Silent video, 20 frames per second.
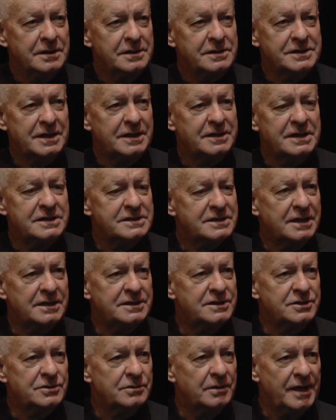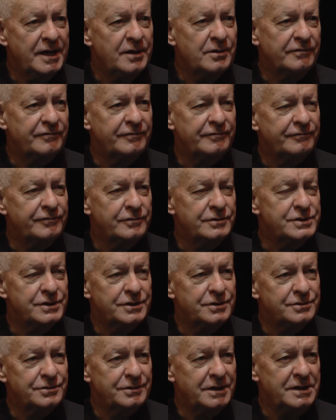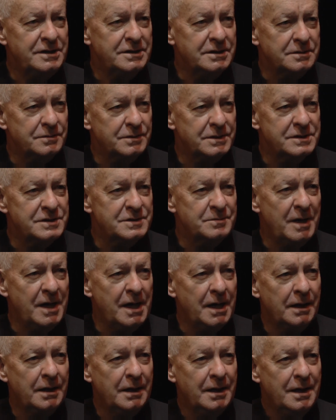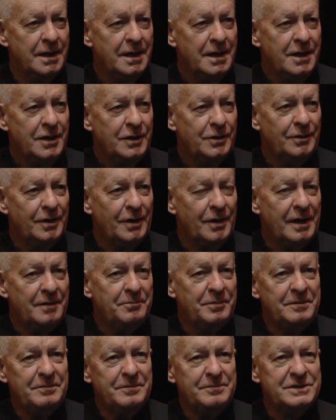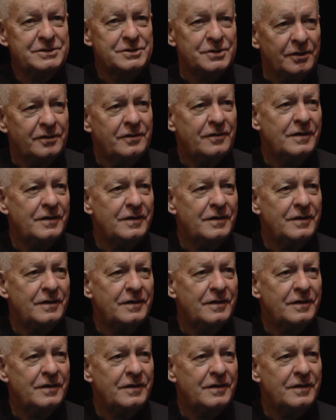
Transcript: Satire is cutting your leg off and forcing you to eat it with a smile. You know, and people must not